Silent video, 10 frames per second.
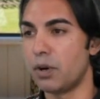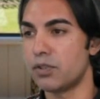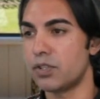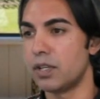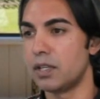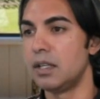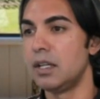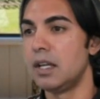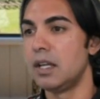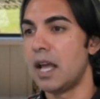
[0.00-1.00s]
person.
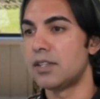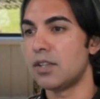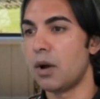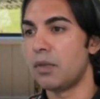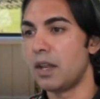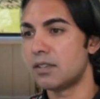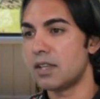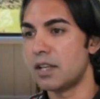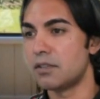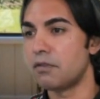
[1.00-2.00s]
And so then it
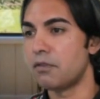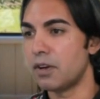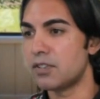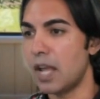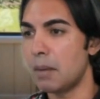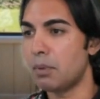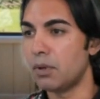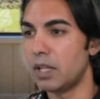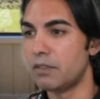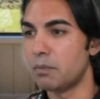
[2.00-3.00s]
says, for
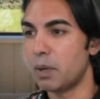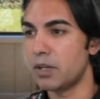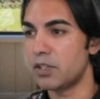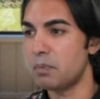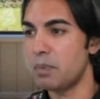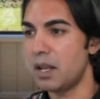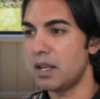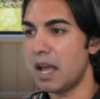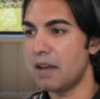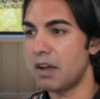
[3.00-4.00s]
example, if a
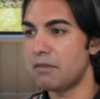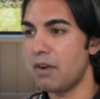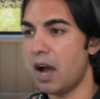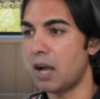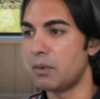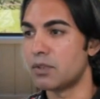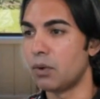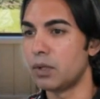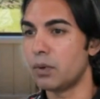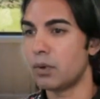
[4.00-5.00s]
participating FFI was
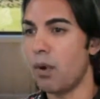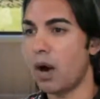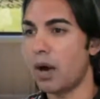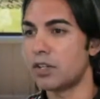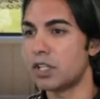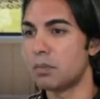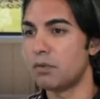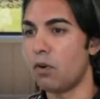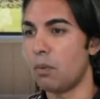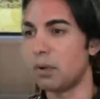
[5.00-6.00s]
only required to
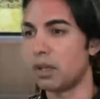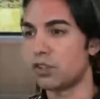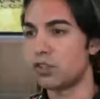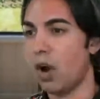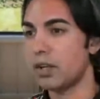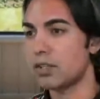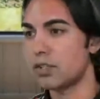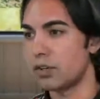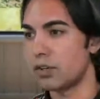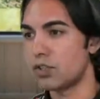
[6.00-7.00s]
perform an electronic
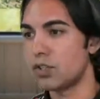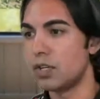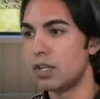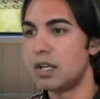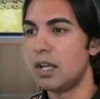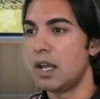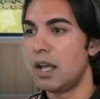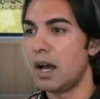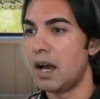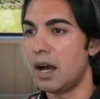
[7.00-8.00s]
search
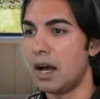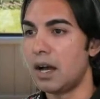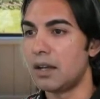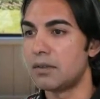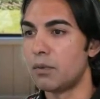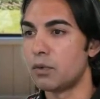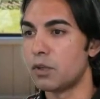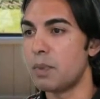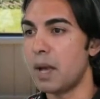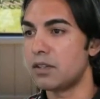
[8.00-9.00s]
with
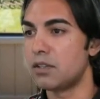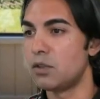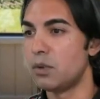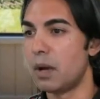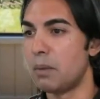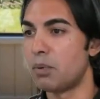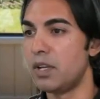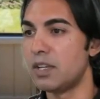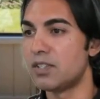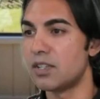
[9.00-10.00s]
respect to a
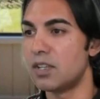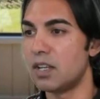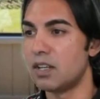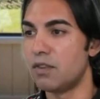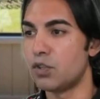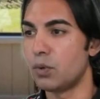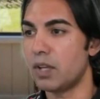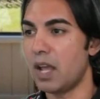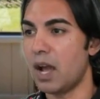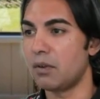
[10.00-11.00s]
pre-existing individual
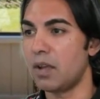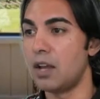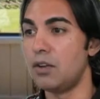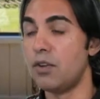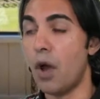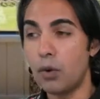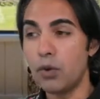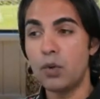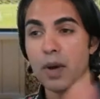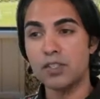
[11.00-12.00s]
account and no
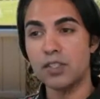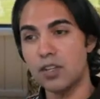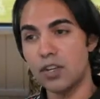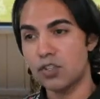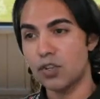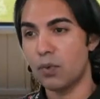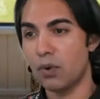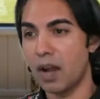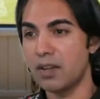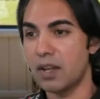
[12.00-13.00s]
US indicia
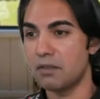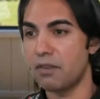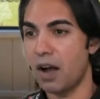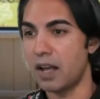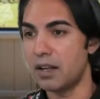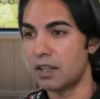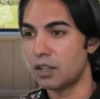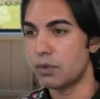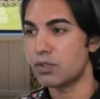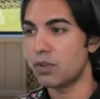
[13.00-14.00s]
were identified in
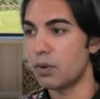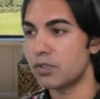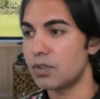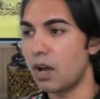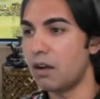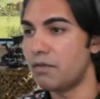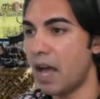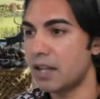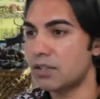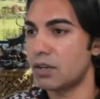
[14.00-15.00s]
the results of
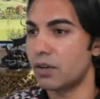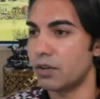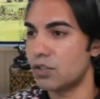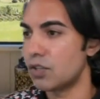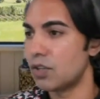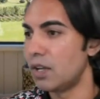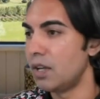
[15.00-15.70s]
that search,